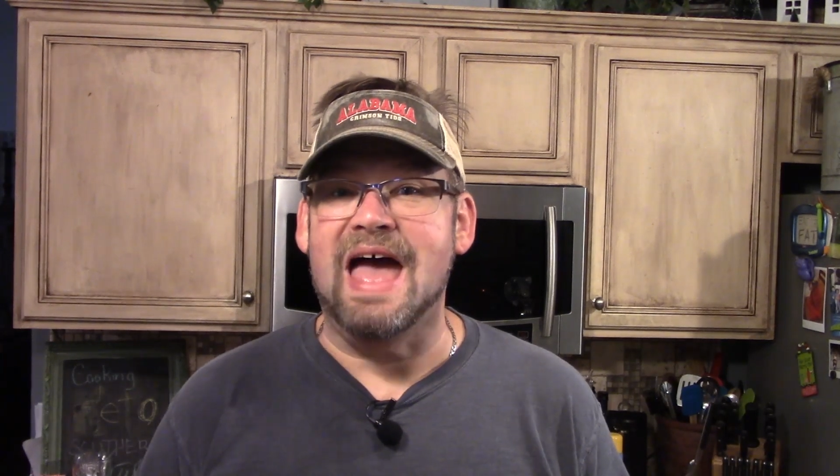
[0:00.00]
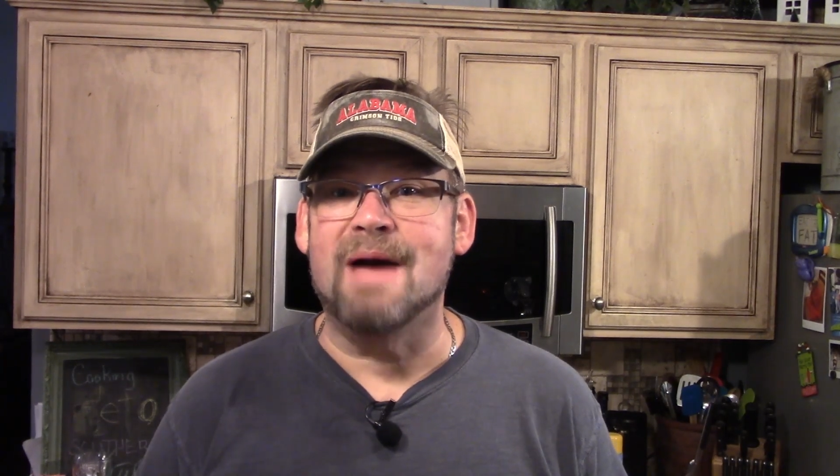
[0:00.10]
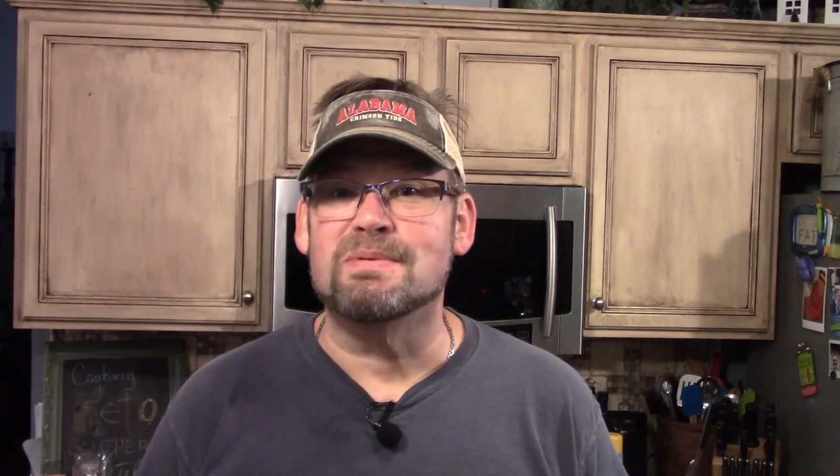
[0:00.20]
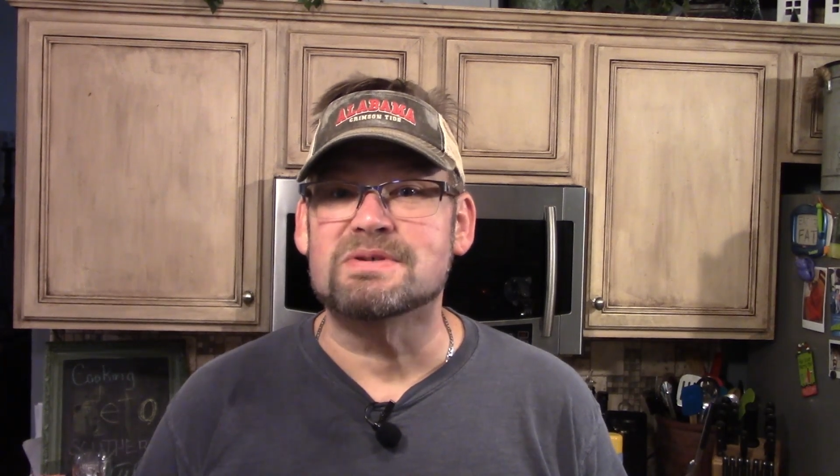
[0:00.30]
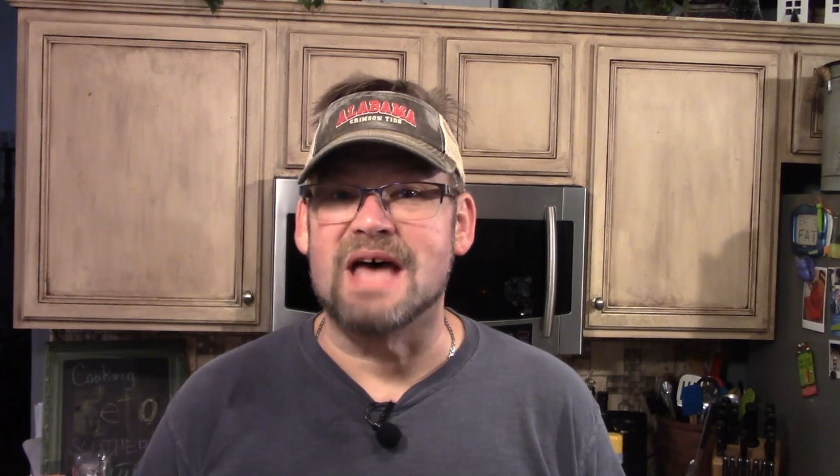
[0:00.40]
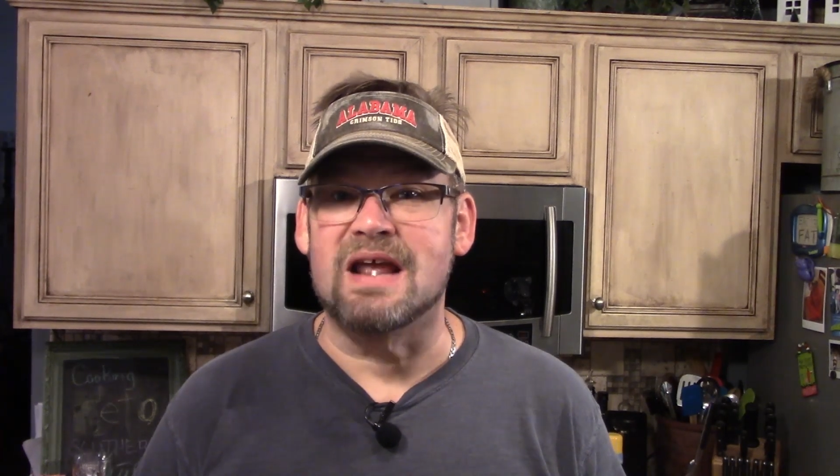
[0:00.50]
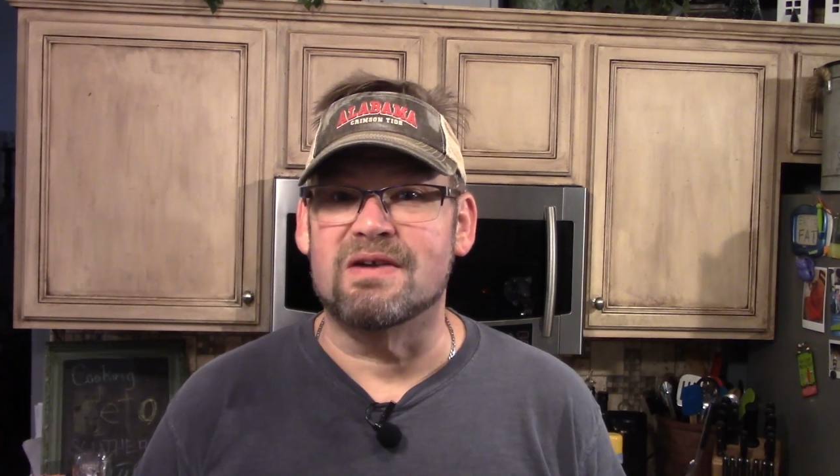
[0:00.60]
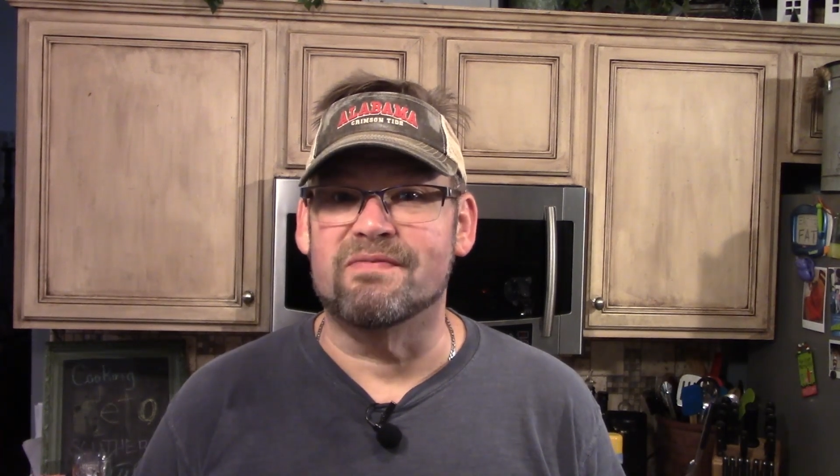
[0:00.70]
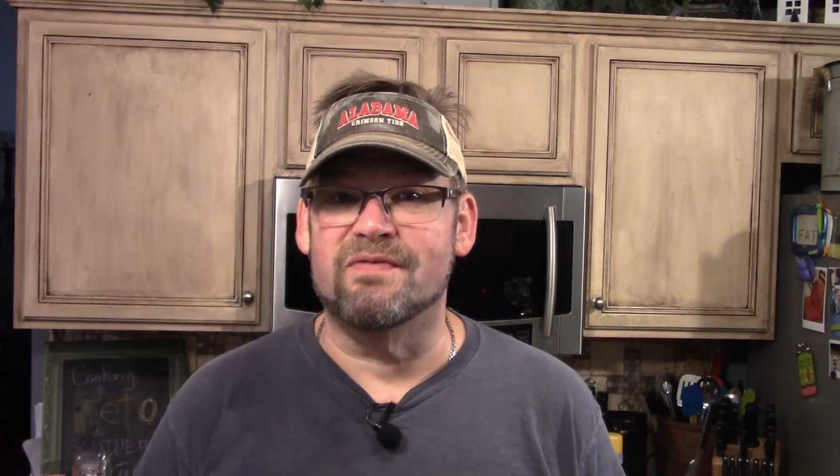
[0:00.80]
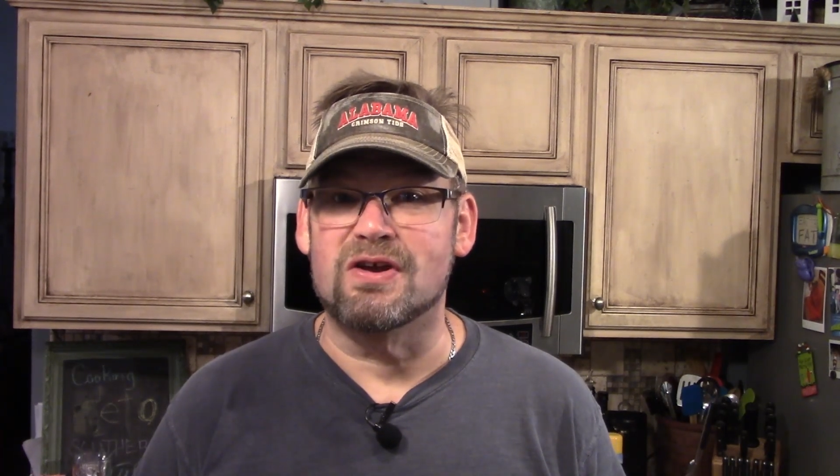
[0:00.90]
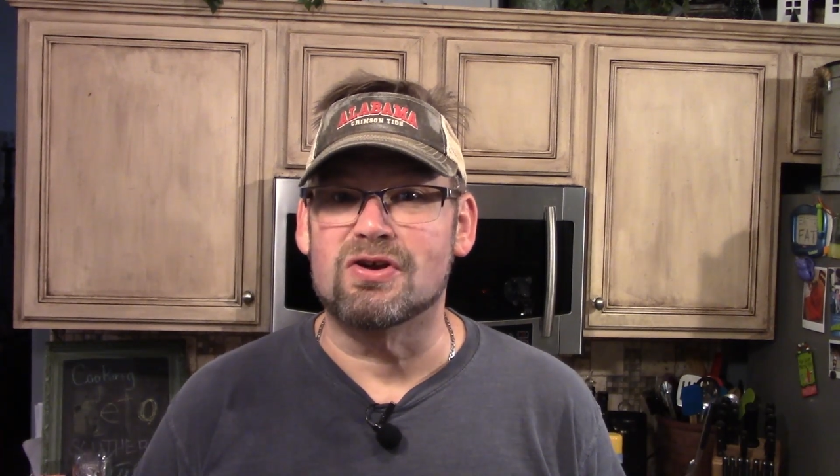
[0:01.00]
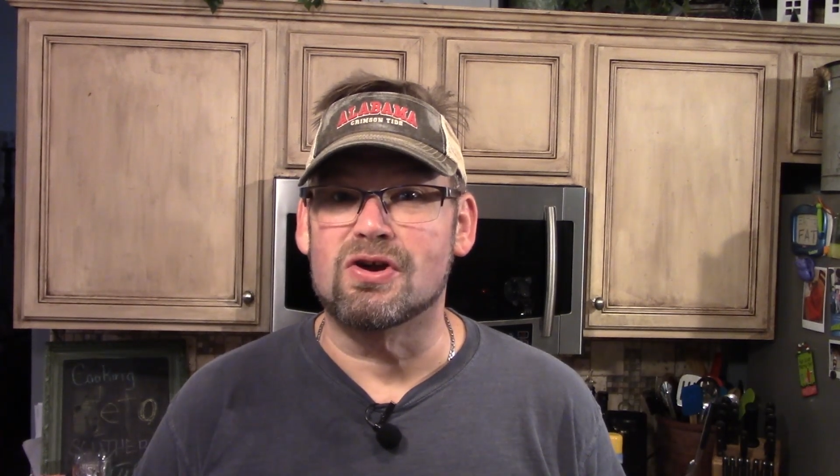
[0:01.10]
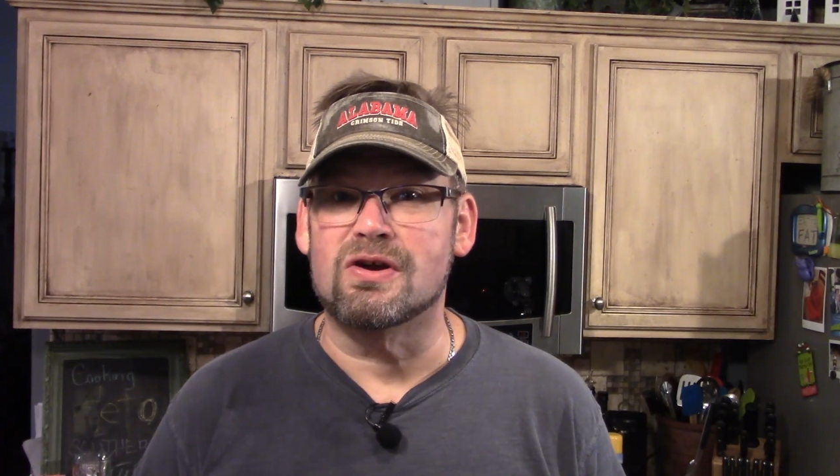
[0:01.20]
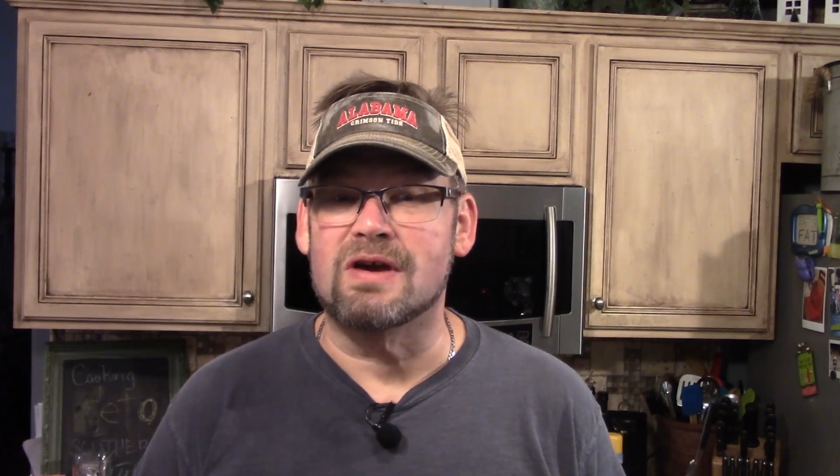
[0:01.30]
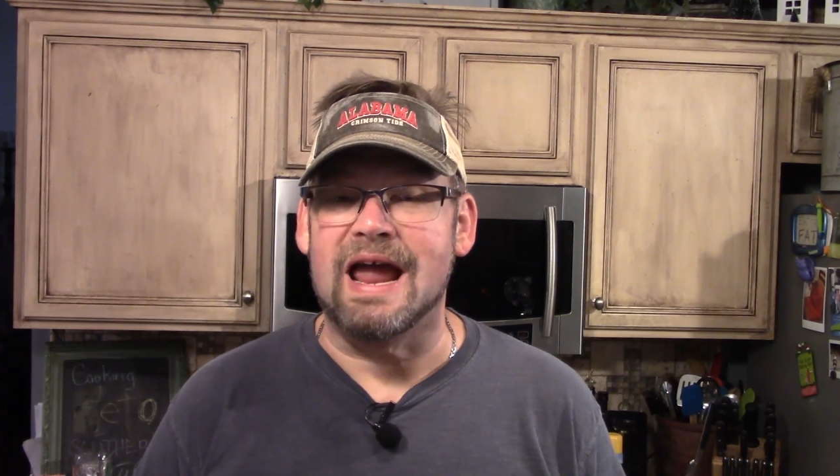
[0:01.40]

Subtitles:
apple cider vinegar